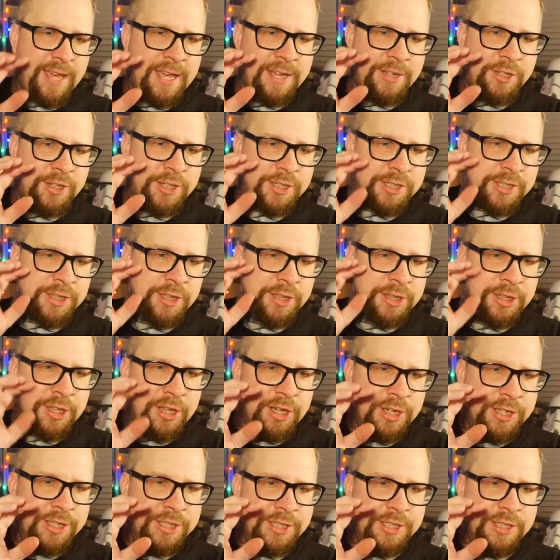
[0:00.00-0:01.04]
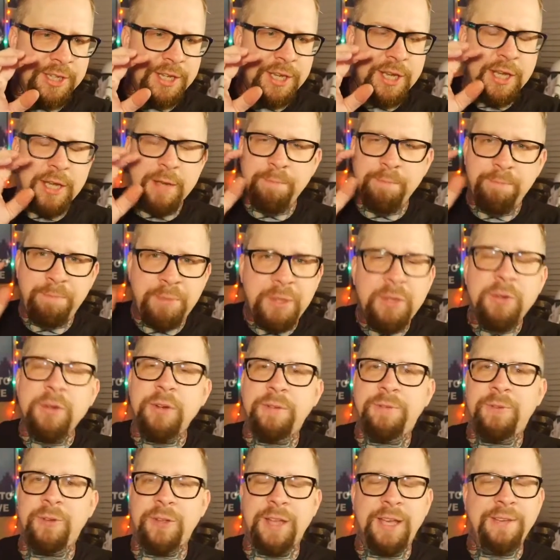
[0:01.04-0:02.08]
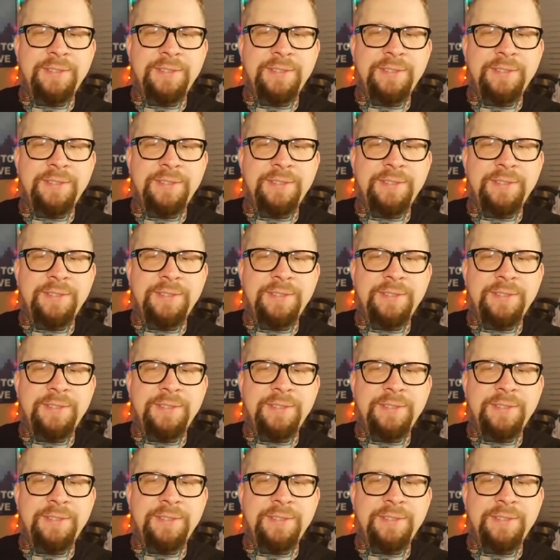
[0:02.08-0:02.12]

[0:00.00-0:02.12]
it just looks beautiful.